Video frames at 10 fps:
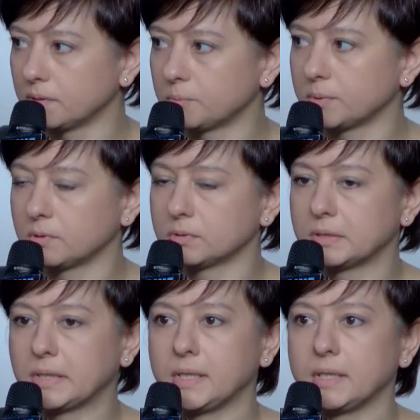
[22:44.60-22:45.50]

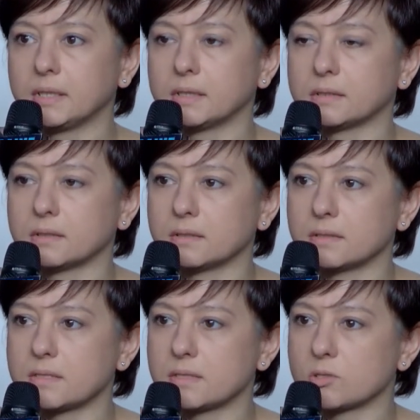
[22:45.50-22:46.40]
stories about
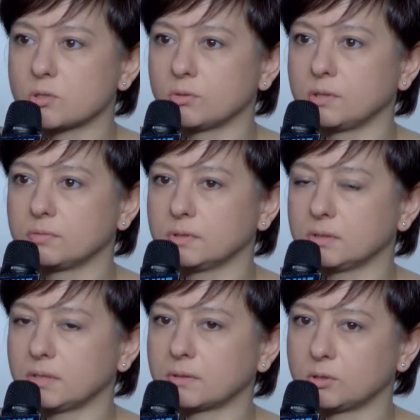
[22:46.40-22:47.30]
the Marines
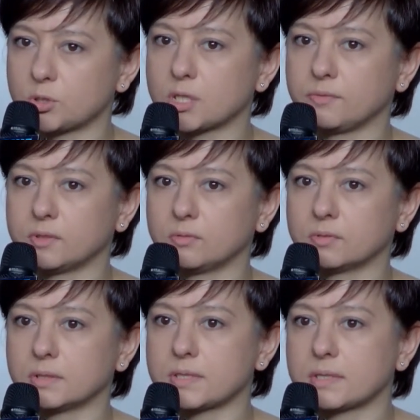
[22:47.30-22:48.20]
who got
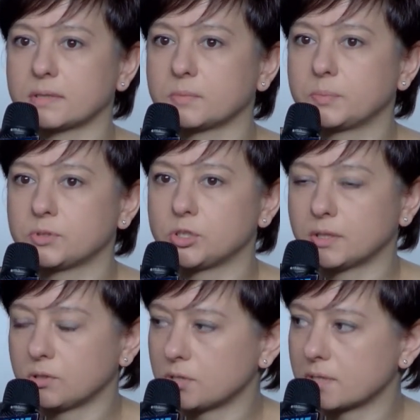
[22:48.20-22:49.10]
captive
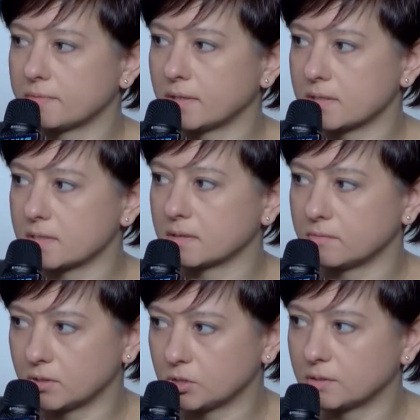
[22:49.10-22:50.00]
during
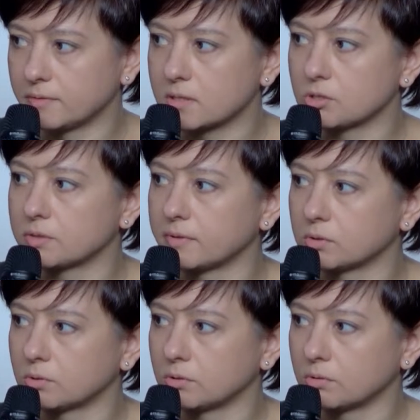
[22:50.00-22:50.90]
the defense of
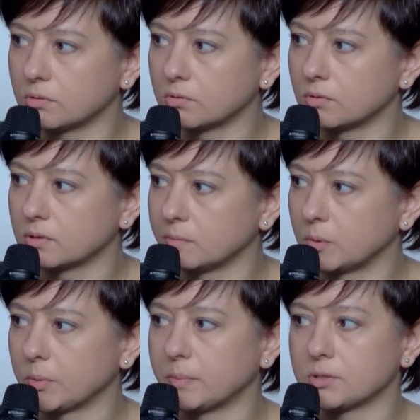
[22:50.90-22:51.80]
Mariupol,
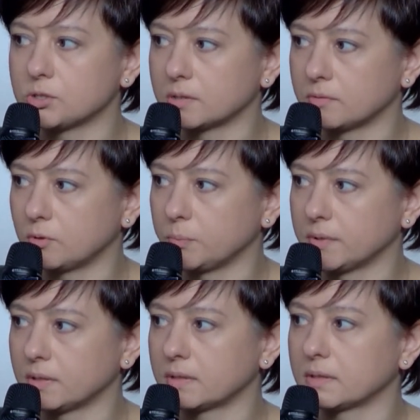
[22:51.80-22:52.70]
they
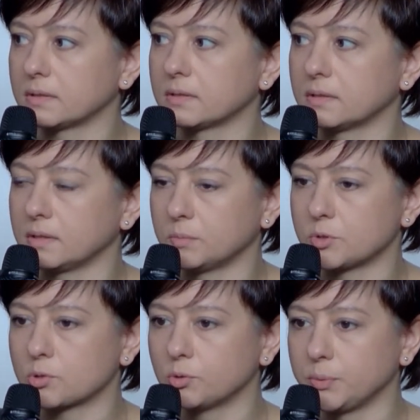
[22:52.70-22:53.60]
got renewed
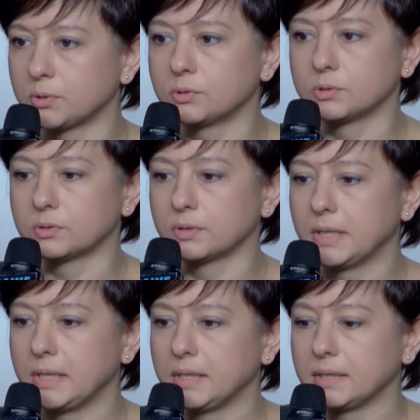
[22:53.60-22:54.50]
during the
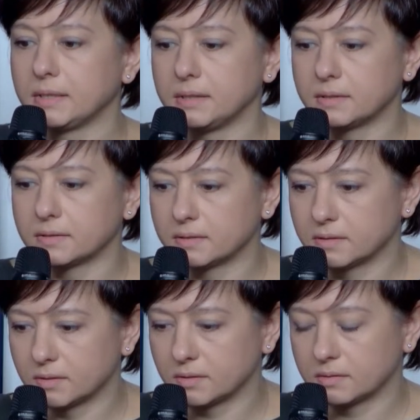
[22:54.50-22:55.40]
year
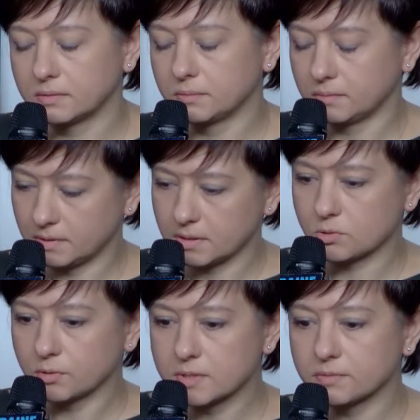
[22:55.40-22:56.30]
2024 when we've
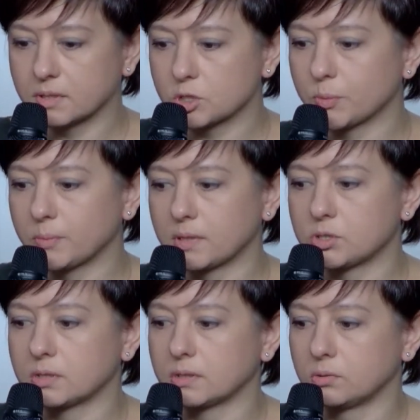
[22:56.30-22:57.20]
seen the
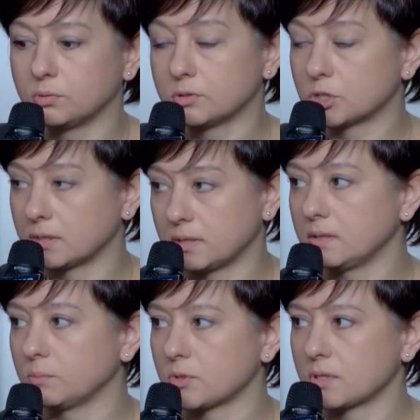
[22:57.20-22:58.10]
representatives
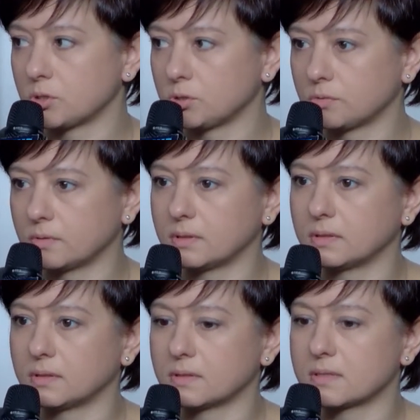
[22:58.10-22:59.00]
of Azov and
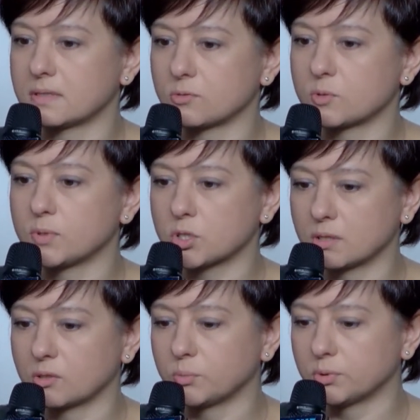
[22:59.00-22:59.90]
Marines
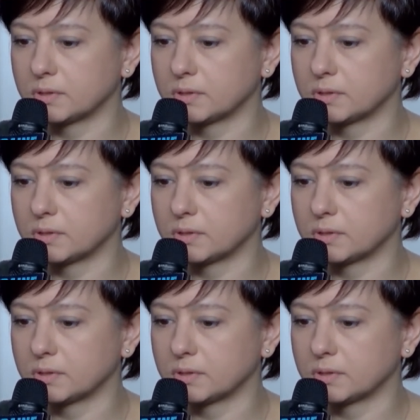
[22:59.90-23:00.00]
among